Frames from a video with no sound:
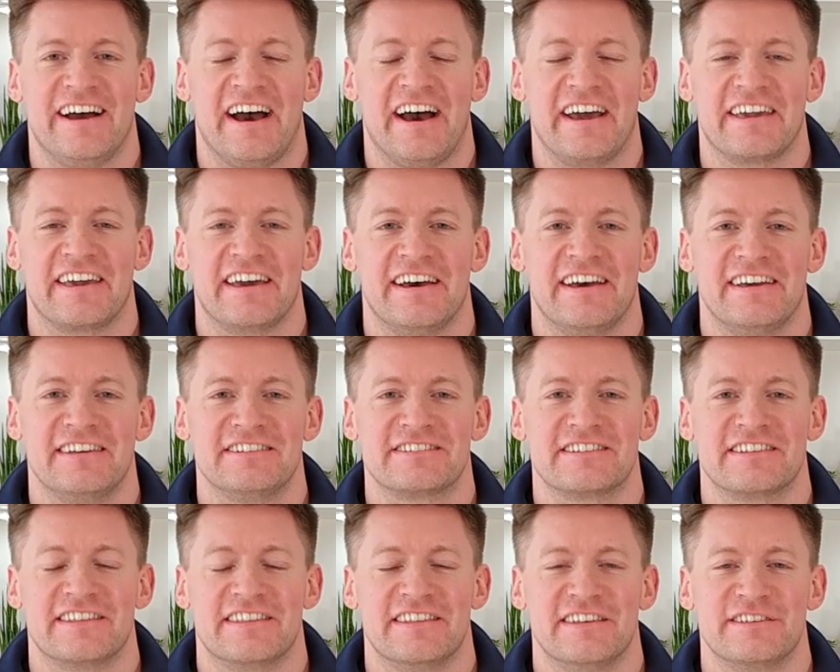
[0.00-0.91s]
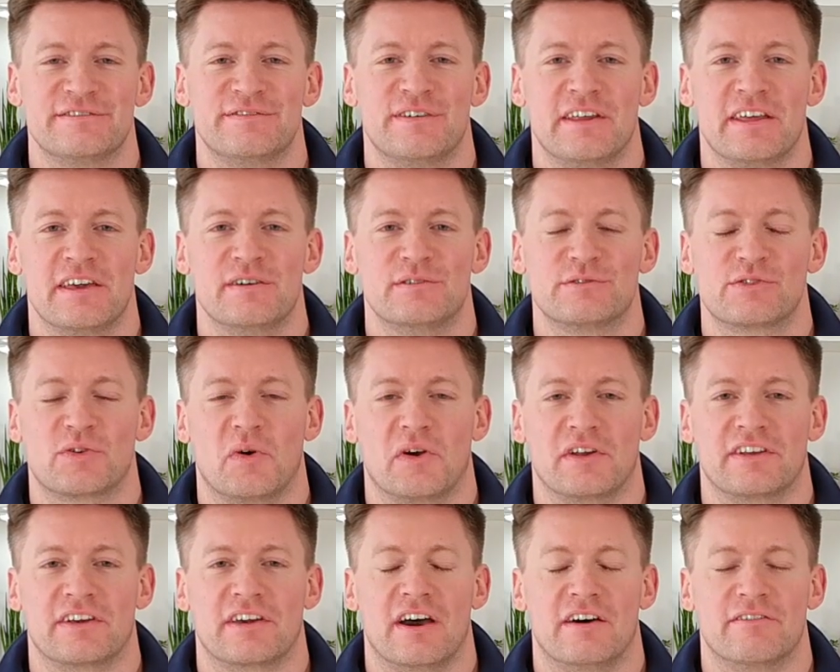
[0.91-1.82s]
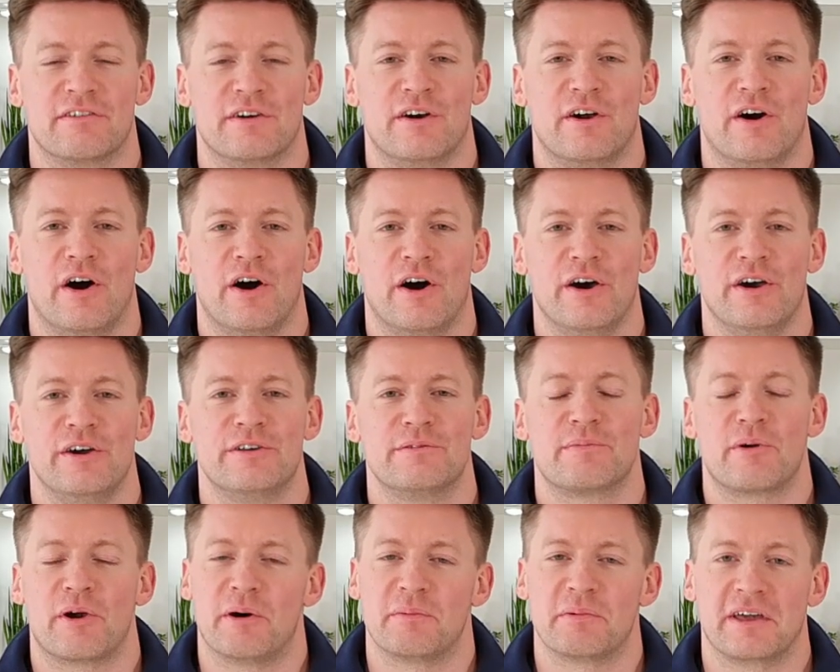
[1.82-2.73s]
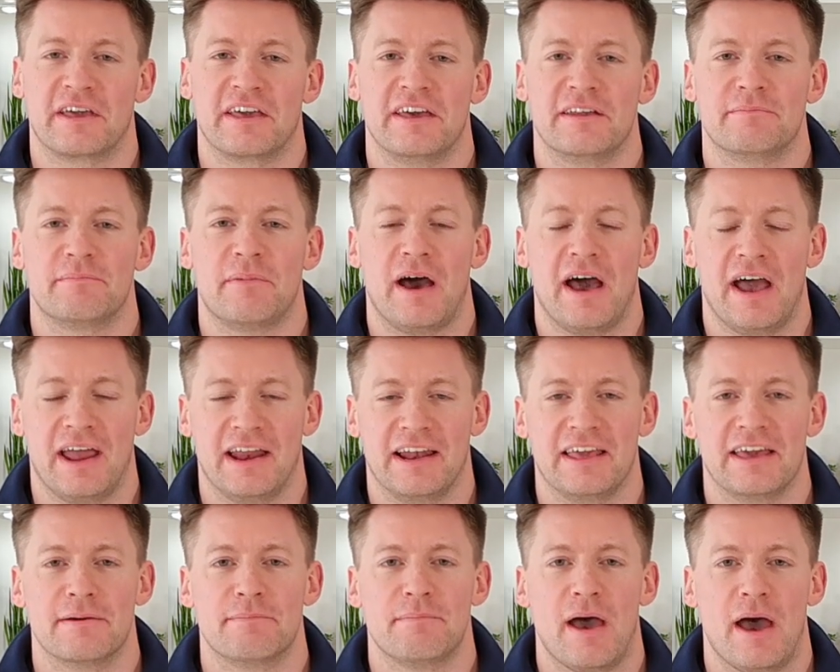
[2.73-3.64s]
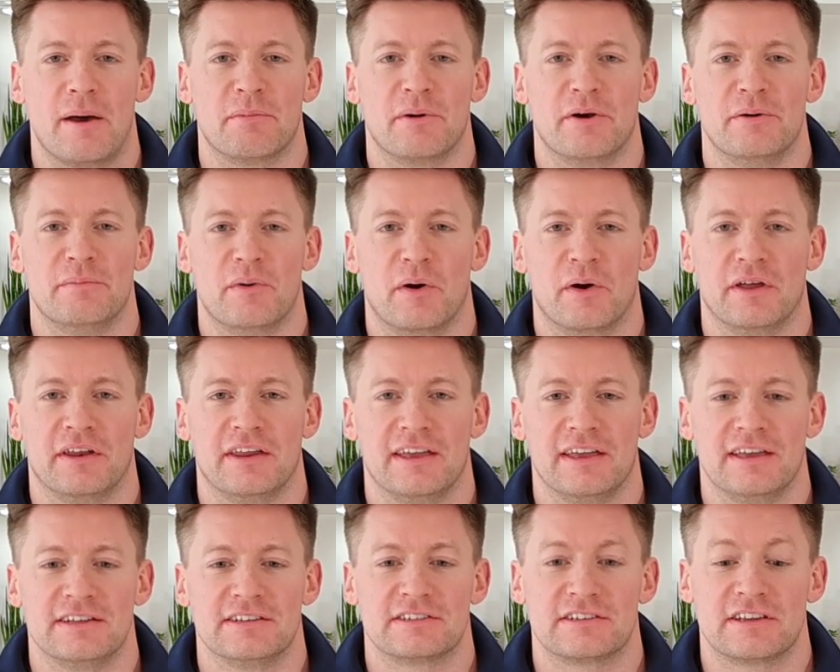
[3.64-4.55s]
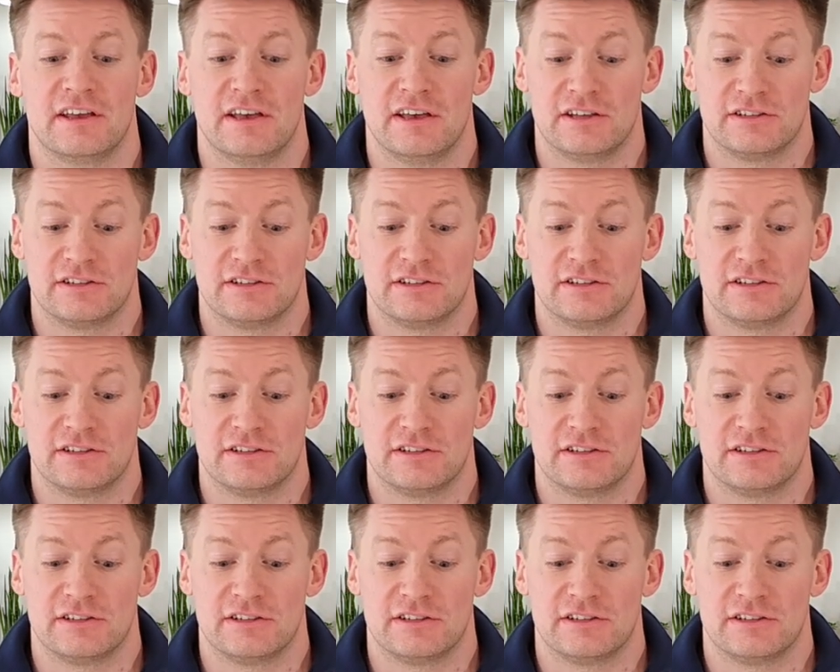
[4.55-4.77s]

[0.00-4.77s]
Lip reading: Hi guys, this video is going to cover how to propagate Pilea Peperomioides.